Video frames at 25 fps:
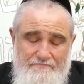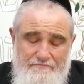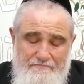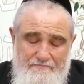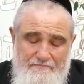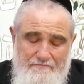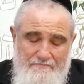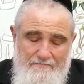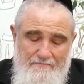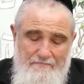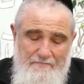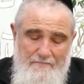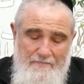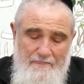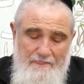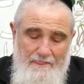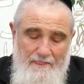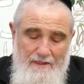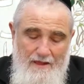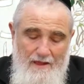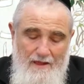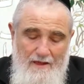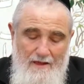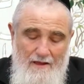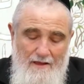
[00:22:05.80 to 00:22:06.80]

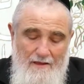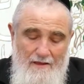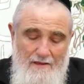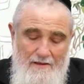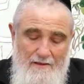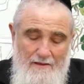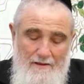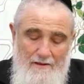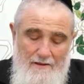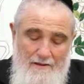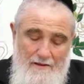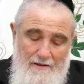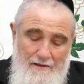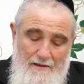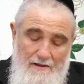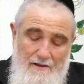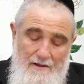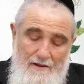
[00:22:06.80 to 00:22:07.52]
(no one is talking)